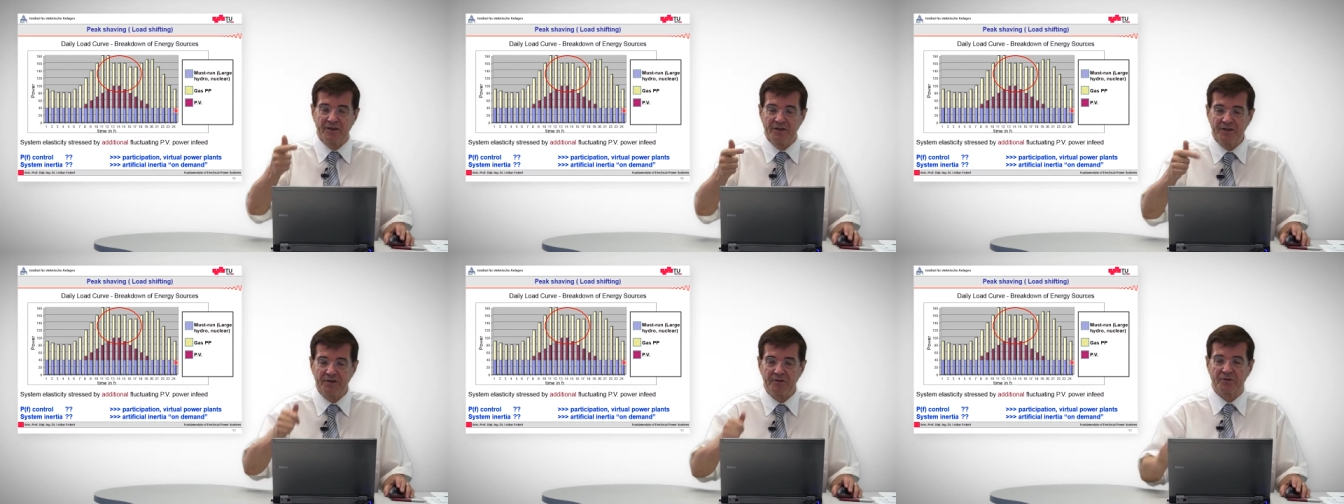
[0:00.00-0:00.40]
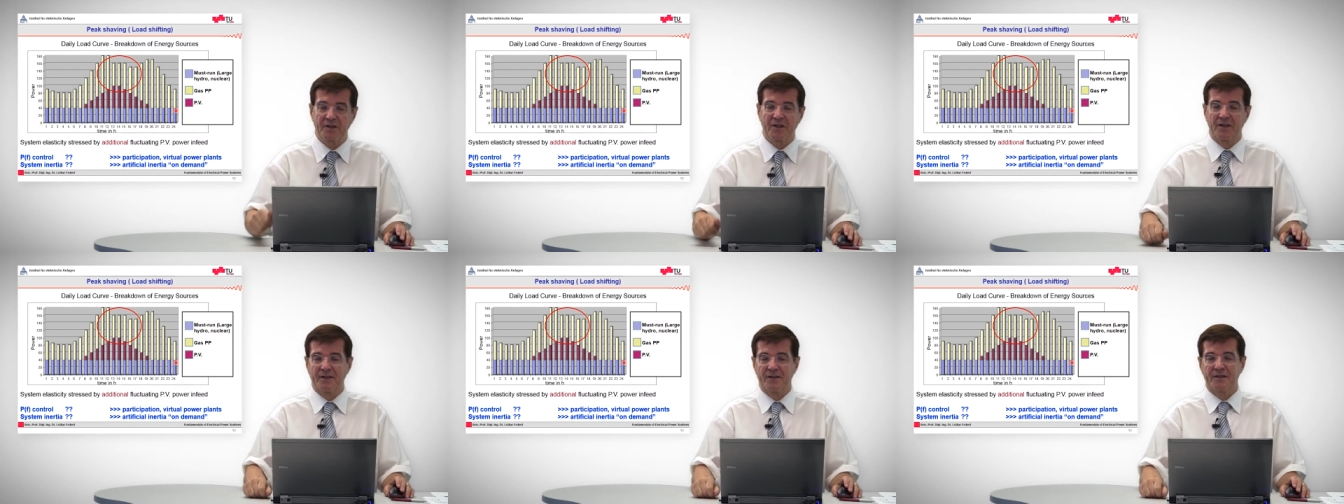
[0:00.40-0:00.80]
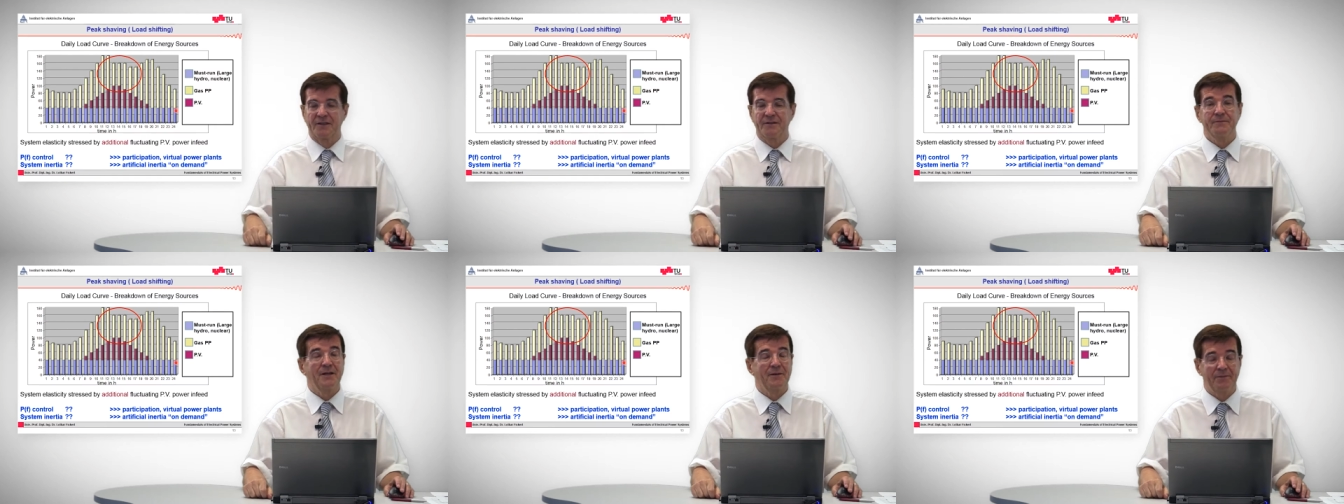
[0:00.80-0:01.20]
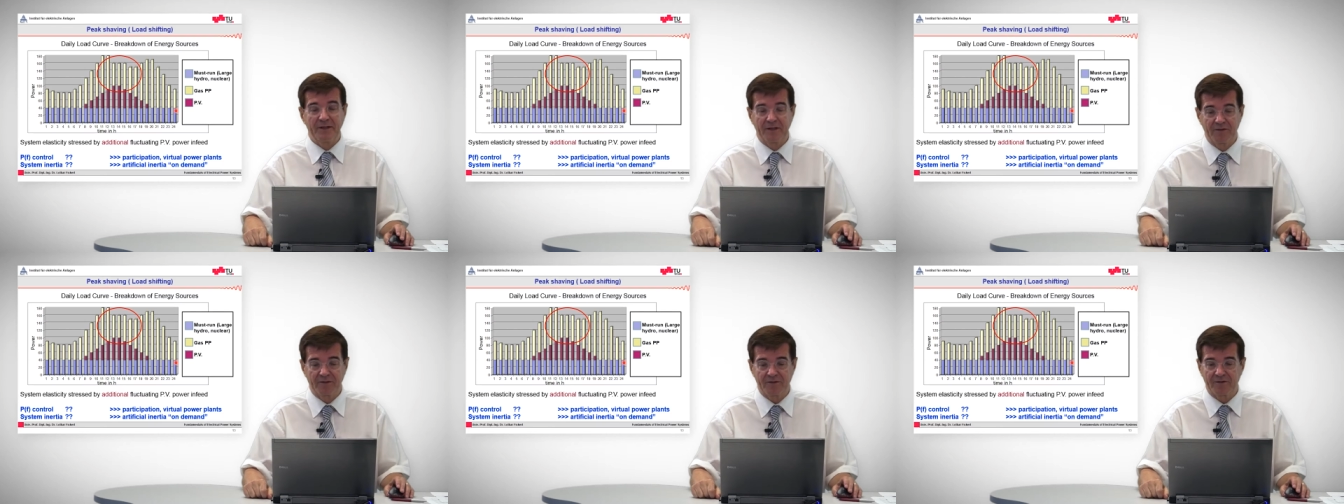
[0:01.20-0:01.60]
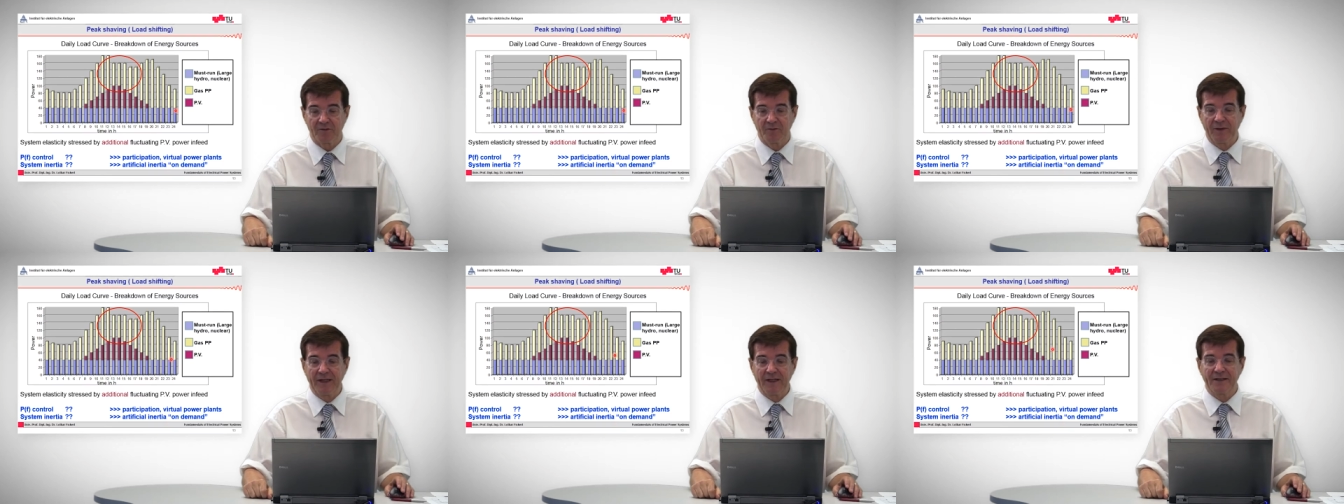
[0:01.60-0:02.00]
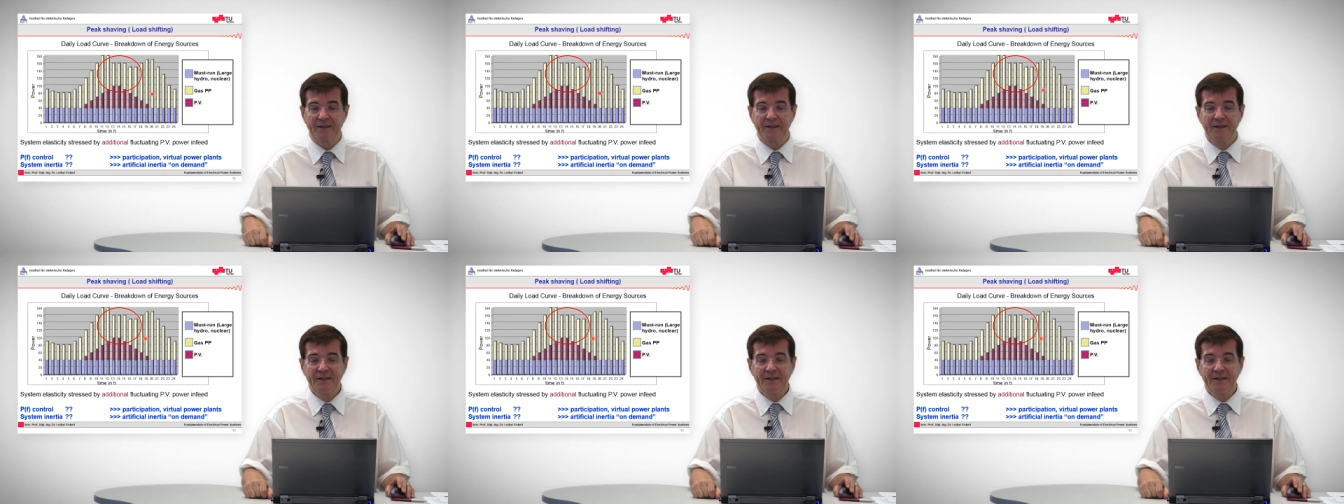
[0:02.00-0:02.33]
nuclear, maybe also wind.